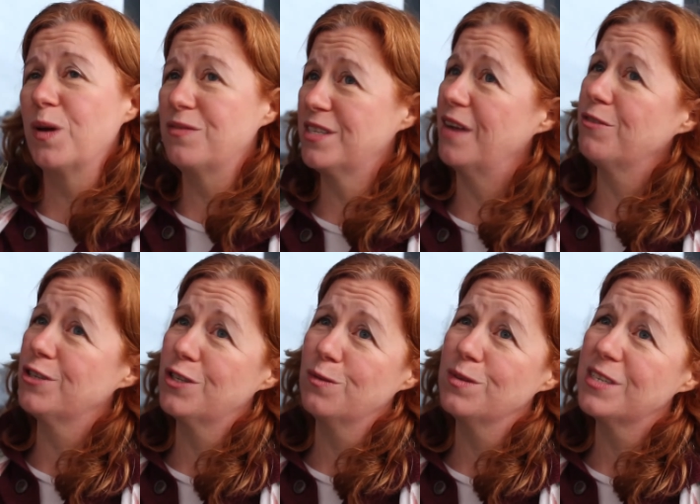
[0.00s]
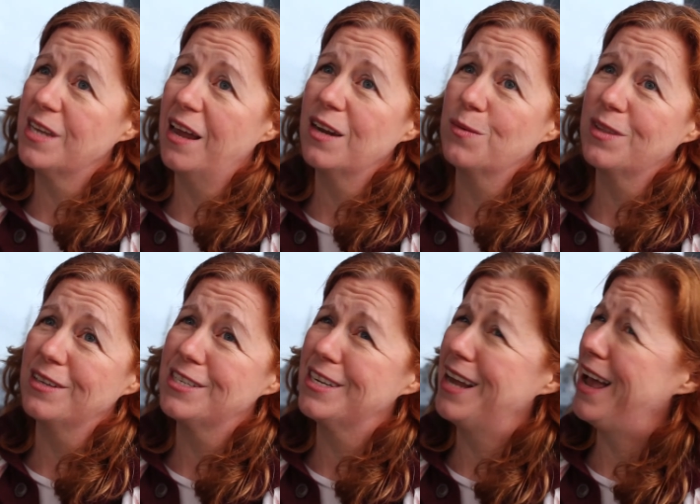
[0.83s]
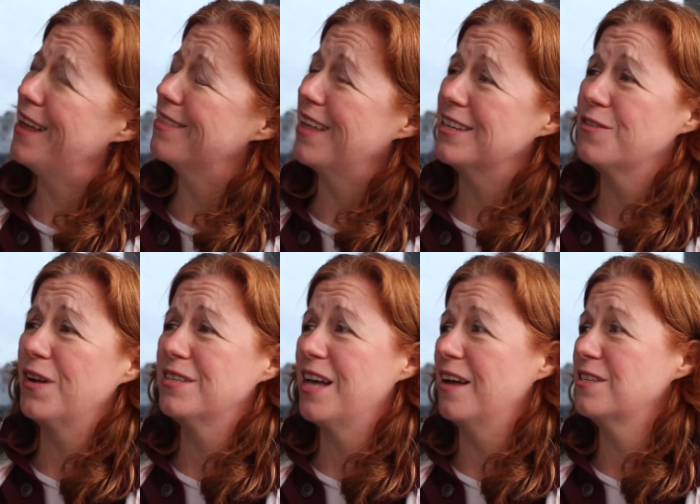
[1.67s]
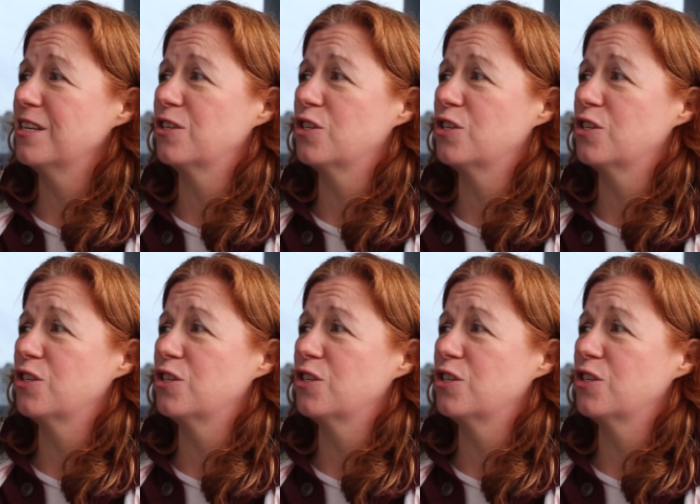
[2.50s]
we have several students standing with us today. That's fantastic